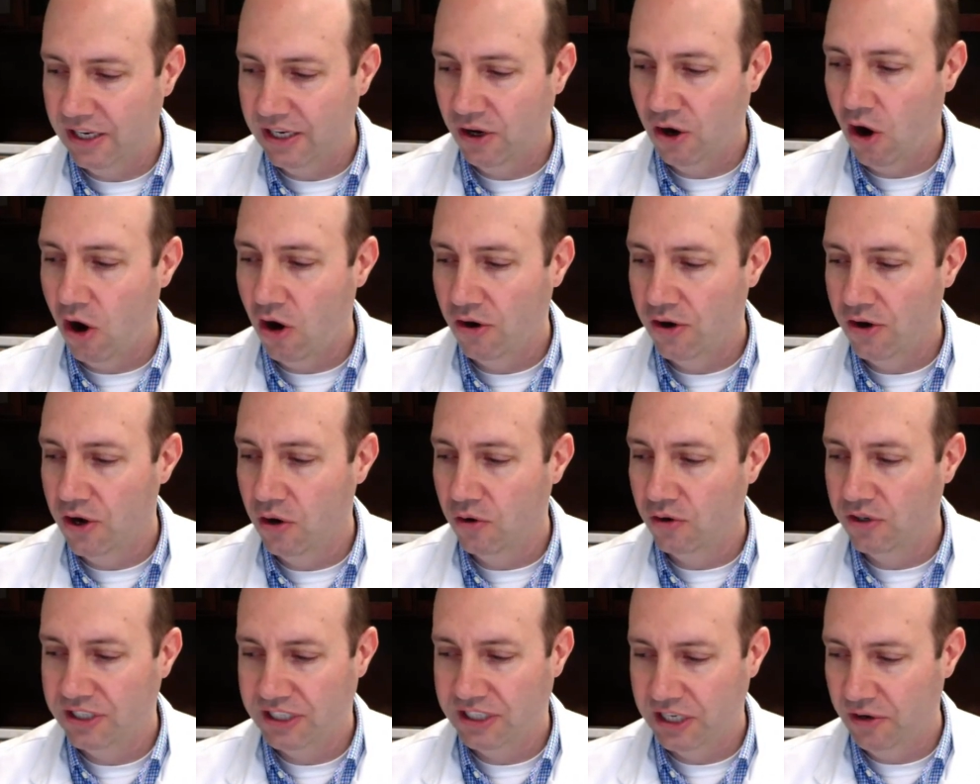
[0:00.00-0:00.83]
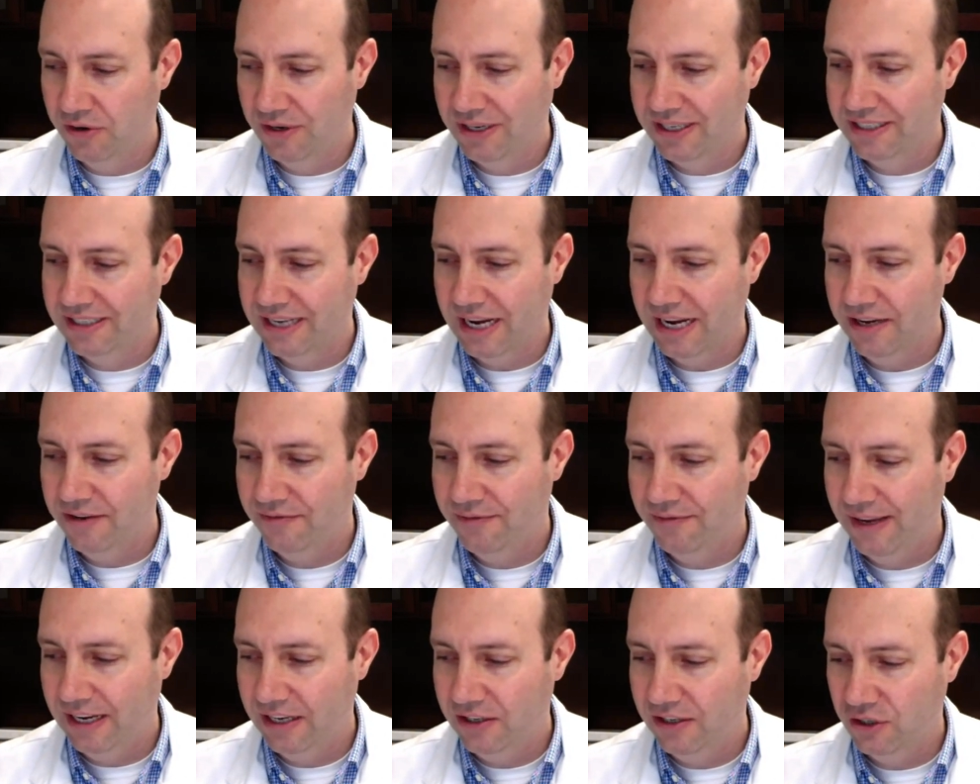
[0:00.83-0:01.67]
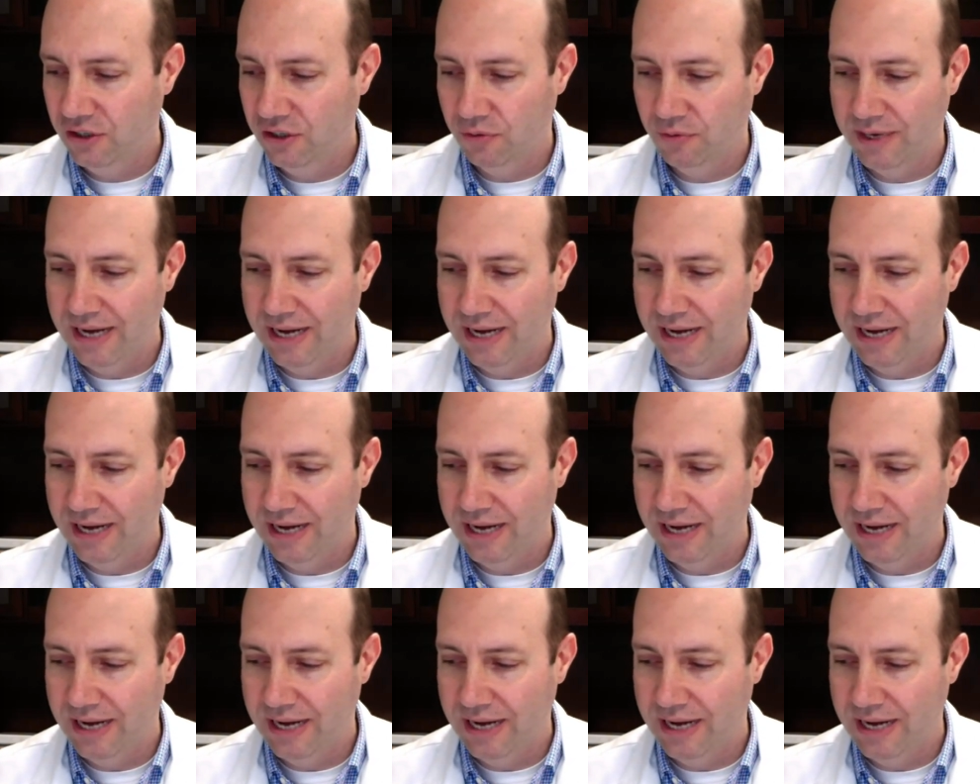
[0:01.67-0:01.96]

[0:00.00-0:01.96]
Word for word: there are no serious side effects or